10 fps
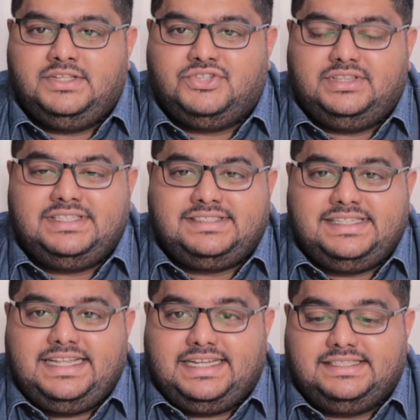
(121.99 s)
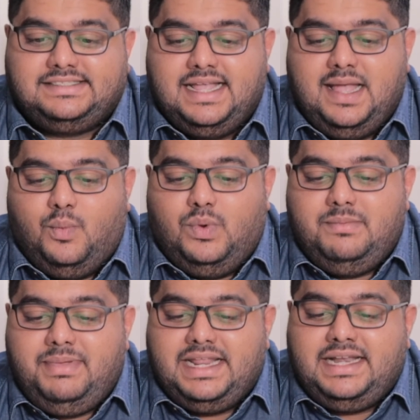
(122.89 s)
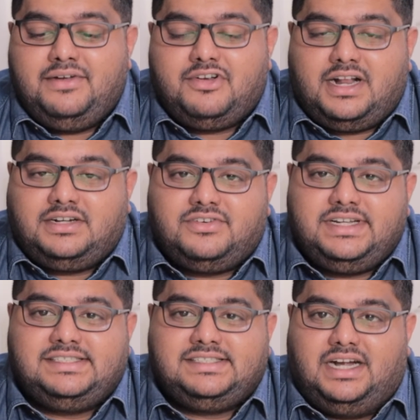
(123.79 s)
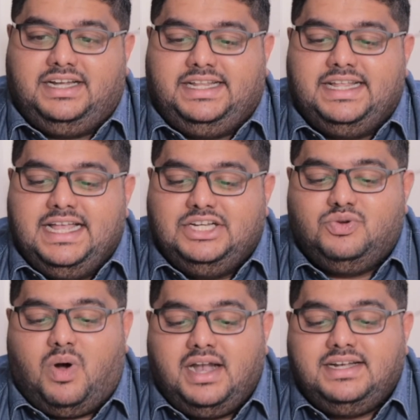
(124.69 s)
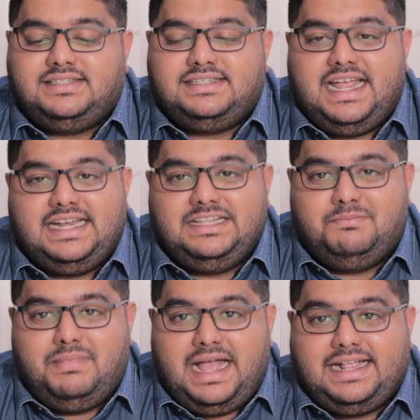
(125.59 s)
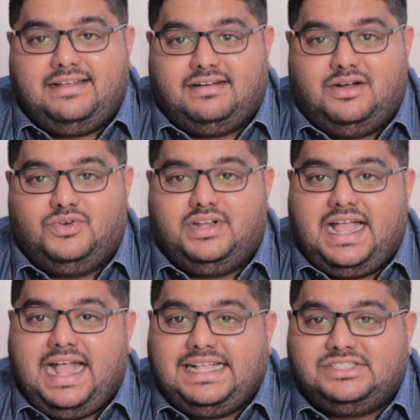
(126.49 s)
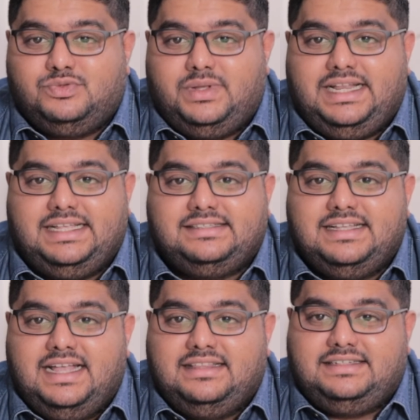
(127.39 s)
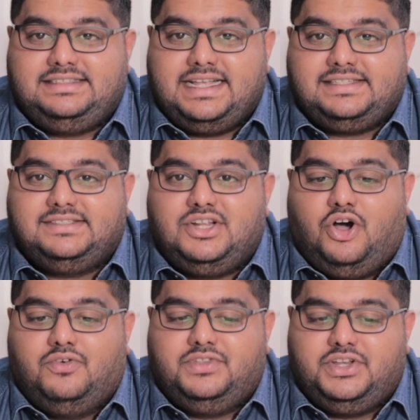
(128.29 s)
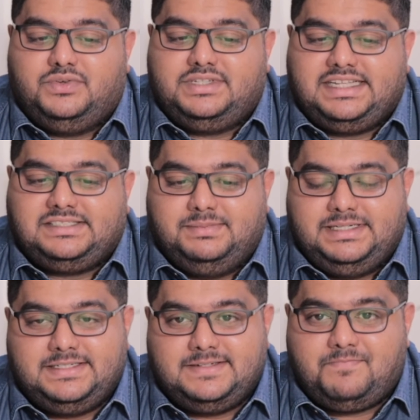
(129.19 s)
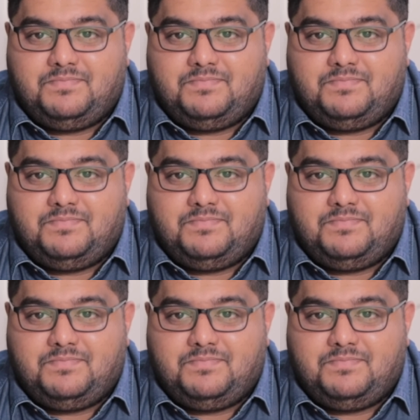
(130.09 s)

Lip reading: So this series will be an introductory study to understand the background as well as the text of the New Testament.